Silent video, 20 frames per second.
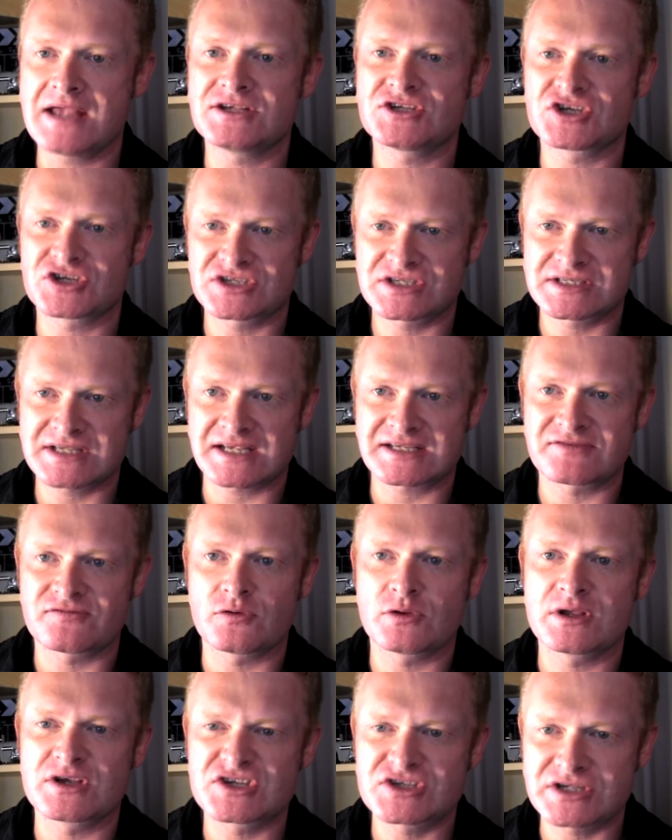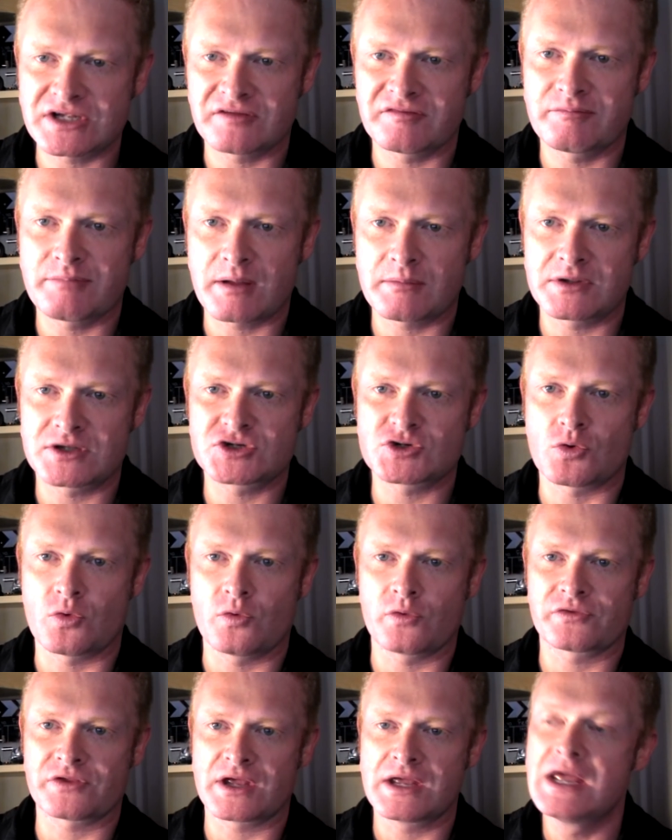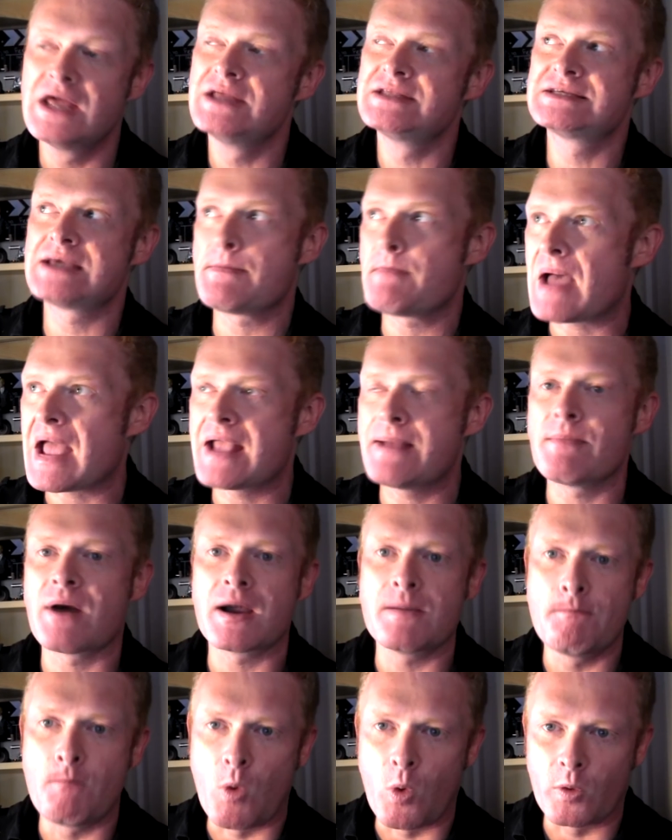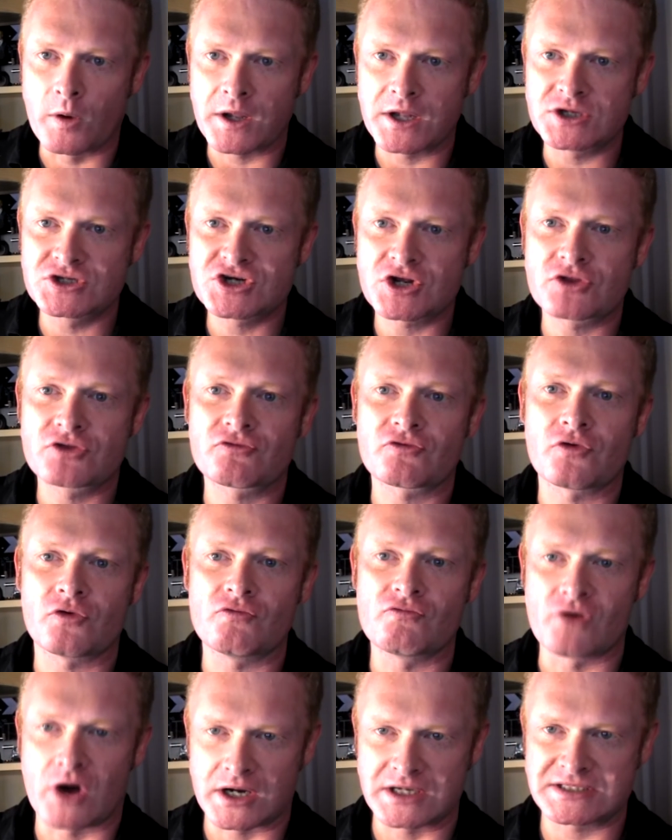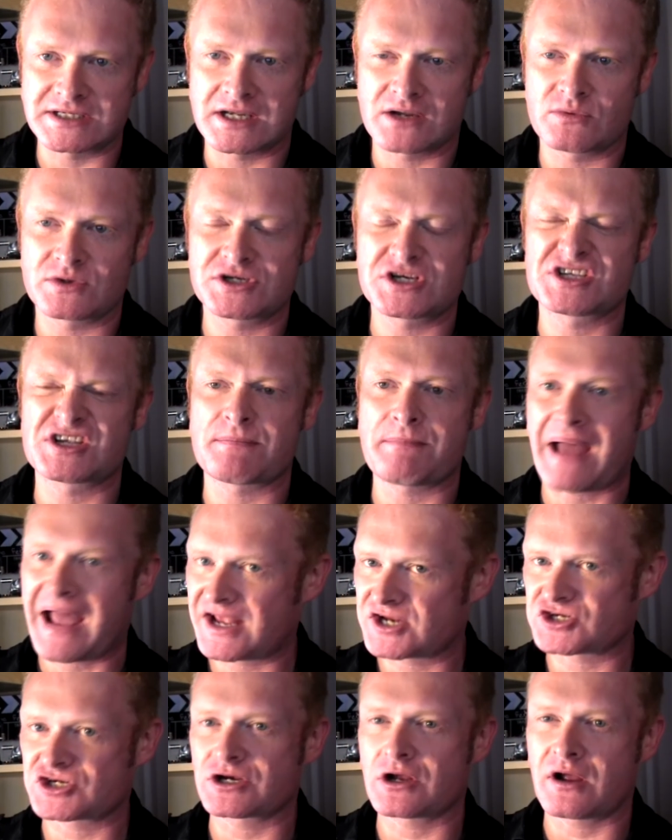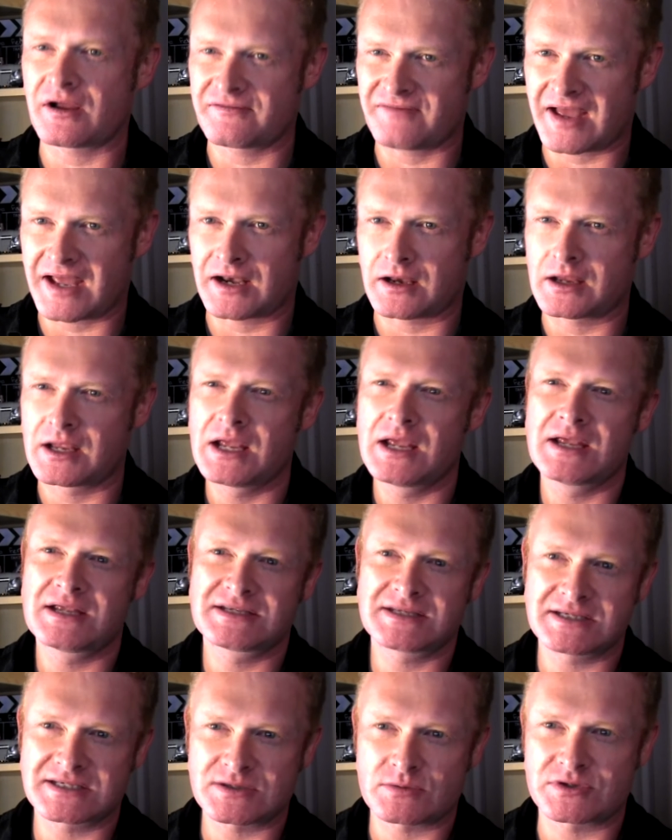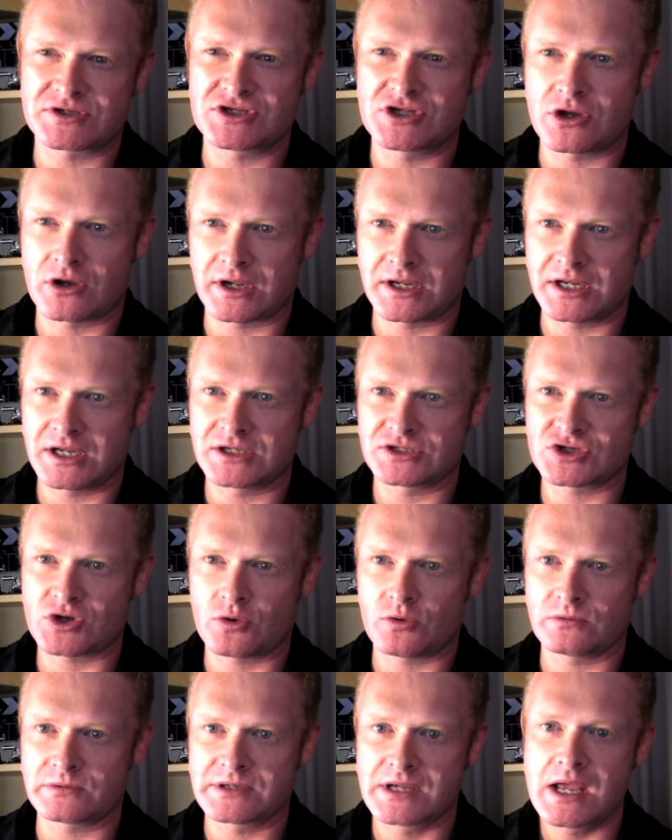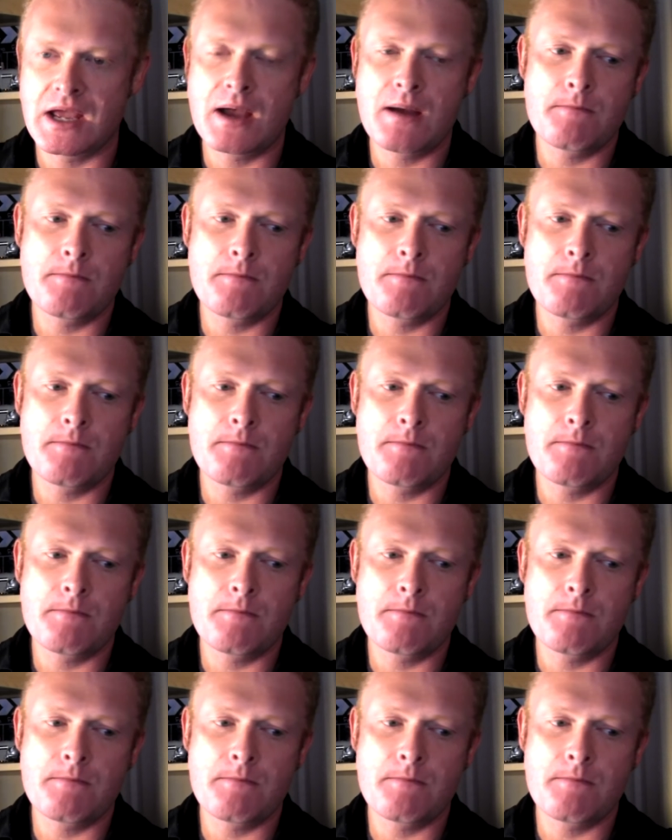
a successful self-published author, to pay my mortgage through writing, which is a passion I've had since I was 9 years old.